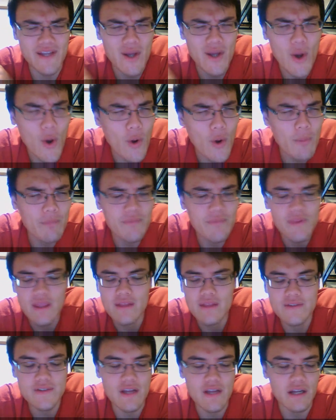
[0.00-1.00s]
I hope
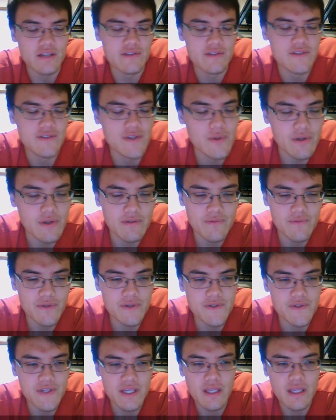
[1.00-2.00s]
it's not too
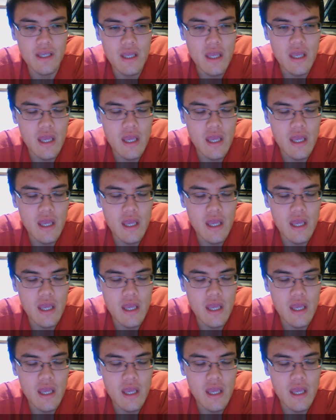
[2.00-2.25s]
confusing.